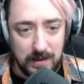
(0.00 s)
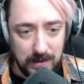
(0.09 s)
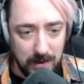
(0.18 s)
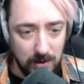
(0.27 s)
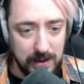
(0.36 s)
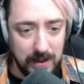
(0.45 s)

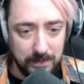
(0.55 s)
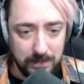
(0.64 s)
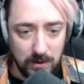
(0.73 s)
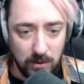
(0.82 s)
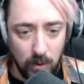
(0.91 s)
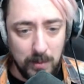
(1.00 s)
Okay,
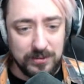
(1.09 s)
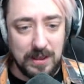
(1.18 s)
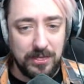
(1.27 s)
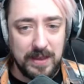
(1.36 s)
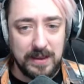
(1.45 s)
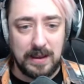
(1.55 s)
what was I
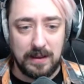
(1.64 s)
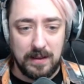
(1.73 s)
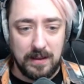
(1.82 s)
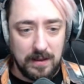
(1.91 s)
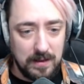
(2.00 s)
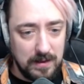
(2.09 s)
thinking?
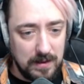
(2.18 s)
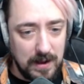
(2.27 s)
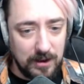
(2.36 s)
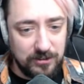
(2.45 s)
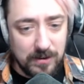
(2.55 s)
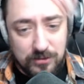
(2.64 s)
I
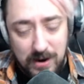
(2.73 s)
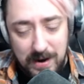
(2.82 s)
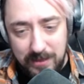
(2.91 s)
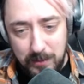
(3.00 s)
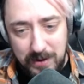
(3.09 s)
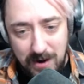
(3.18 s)
should have tried a
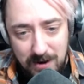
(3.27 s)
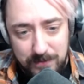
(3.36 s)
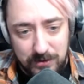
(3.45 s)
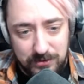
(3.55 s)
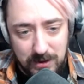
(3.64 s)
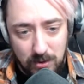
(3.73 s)
little bit harder for
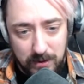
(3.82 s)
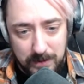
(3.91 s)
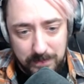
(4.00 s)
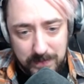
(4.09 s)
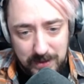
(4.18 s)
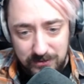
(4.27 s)
Sayori.
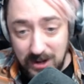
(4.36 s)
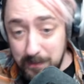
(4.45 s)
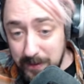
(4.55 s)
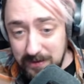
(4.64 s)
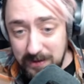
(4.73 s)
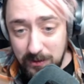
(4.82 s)
It's not a
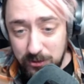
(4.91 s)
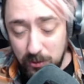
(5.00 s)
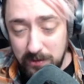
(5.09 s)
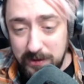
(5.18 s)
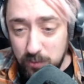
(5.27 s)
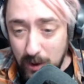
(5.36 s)
big deal to at
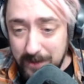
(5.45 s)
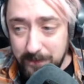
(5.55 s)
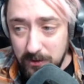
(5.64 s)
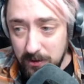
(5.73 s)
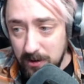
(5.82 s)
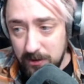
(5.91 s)
least wait for
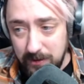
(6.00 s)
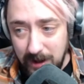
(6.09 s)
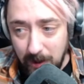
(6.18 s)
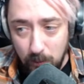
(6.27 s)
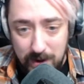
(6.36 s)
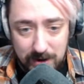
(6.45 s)
her or to
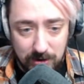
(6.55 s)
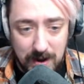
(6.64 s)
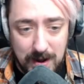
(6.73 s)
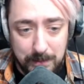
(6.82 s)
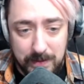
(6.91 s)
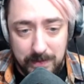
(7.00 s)
help wake her
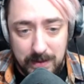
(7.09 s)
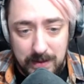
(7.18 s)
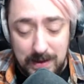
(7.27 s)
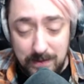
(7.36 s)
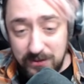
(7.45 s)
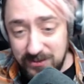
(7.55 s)
up.
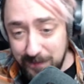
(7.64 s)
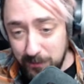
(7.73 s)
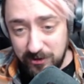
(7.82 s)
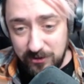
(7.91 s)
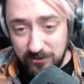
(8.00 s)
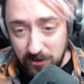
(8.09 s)
Even the simple
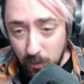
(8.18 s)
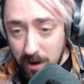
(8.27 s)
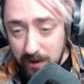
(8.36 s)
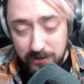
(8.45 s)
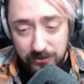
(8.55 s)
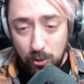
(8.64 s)
gesture of
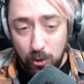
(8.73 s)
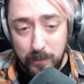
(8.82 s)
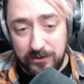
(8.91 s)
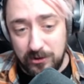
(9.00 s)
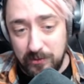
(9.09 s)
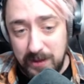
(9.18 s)
walking to school
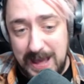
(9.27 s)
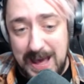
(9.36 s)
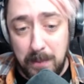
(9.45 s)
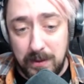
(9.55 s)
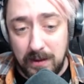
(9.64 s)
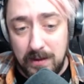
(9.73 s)
makes her really
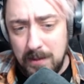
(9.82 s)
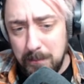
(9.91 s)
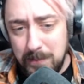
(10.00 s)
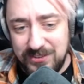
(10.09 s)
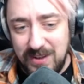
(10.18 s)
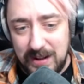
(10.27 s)
happy.
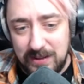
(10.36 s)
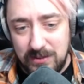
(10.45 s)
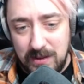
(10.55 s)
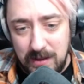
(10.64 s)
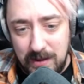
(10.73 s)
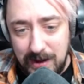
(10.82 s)
Besides,
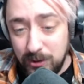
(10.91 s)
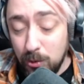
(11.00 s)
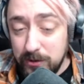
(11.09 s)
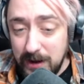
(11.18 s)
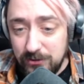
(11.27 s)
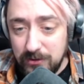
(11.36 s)
I told
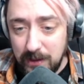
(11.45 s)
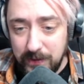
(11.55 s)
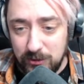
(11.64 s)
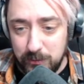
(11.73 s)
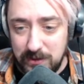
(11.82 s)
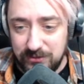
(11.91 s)
her yesterday that
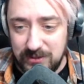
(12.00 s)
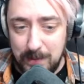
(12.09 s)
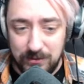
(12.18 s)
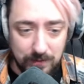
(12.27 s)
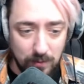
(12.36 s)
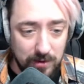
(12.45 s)
things will be the same as
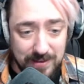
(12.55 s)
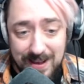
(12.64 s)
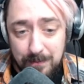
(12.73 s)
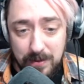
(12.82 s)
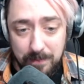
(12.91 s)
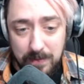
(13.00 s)
they've always have
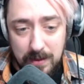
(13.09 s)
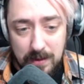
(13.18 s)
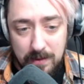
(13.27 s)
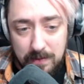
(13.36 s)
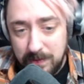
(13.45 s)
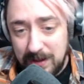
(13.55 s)
been.
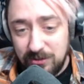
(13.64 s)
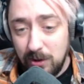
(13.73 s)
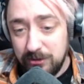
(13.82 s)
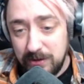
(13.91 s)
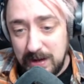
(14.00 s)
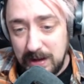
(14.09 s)
That's all
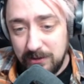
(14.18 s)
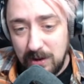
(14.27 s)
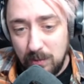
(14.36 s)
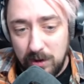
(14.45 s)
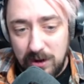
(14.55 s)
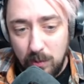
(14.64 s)
she needs
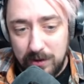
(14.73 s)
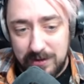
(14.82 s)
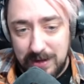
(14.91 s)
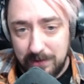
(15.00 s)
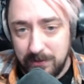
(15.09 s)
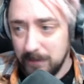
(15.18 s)
and what I want to
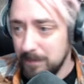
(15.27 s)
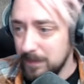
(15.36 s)
give her.